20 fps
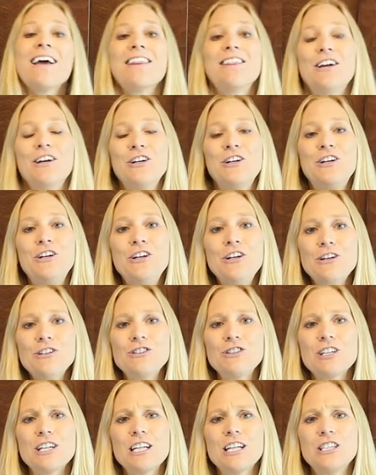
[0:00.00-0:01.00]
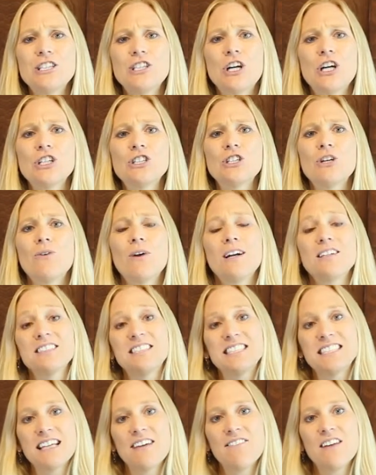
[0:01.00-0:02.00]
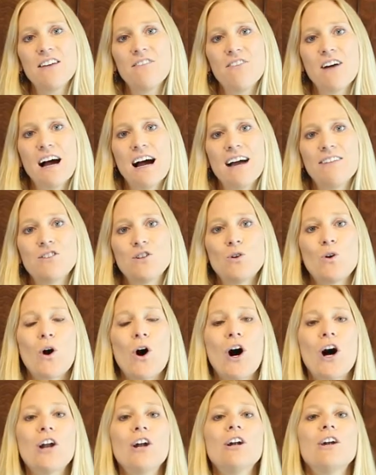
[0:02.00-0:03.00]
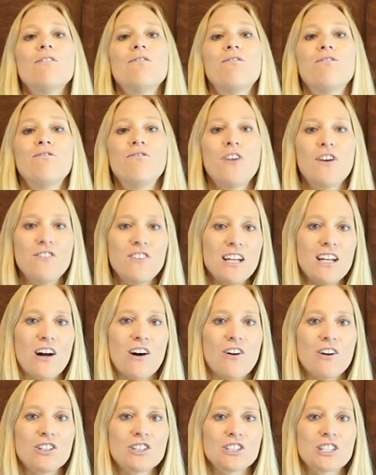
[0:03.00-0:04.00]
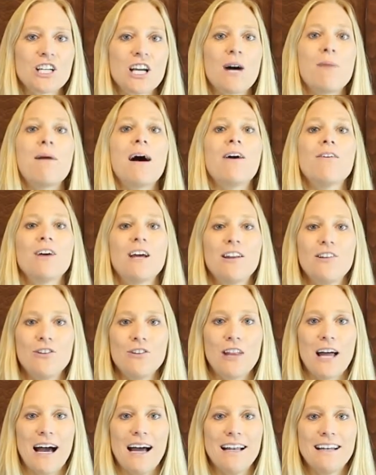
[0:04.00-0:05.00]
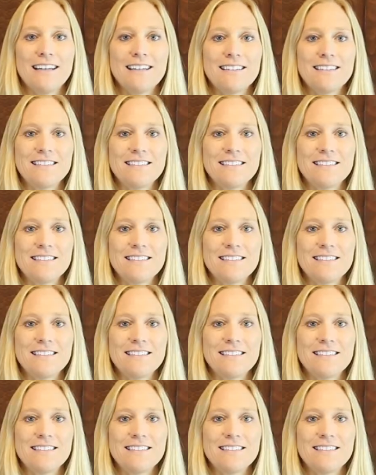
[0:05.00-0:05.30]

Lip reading: they're usually going to charge you around $75 to $150 to come out and do that.